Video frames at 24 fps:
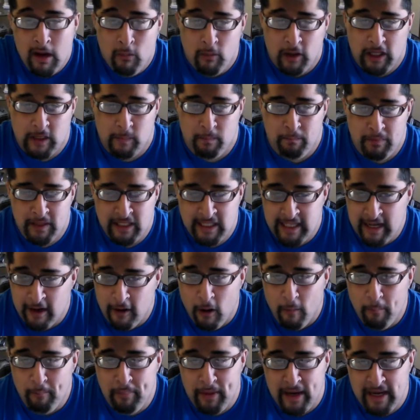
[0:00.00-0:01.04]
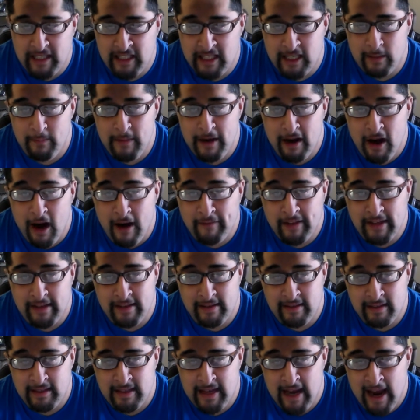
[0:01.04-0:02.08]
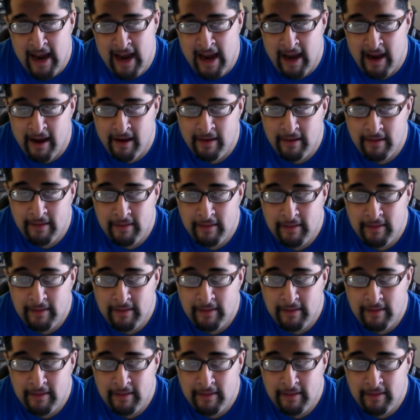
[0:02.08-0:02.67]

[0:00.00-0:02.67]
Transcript: which still pisses me off to this day.